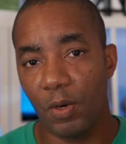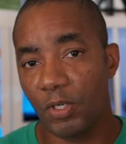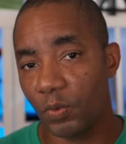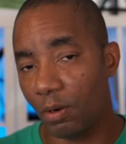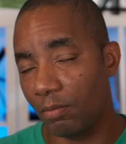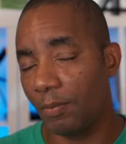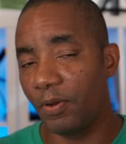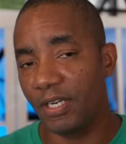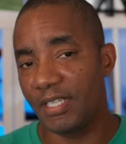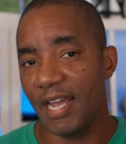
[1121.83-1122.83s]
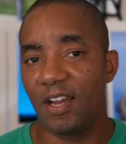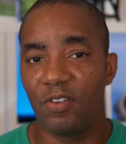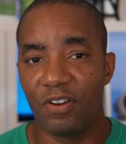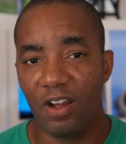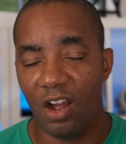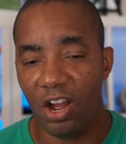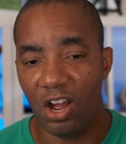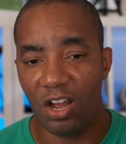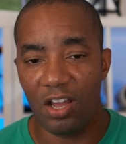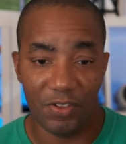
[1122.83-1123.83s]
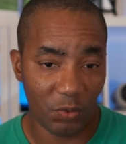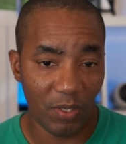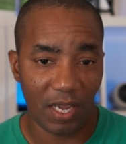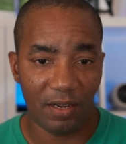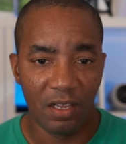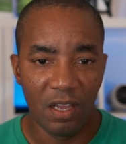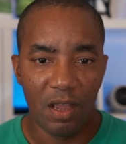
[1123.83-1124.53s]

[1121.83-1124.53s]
which is what I'm gonna be putting down this weekend.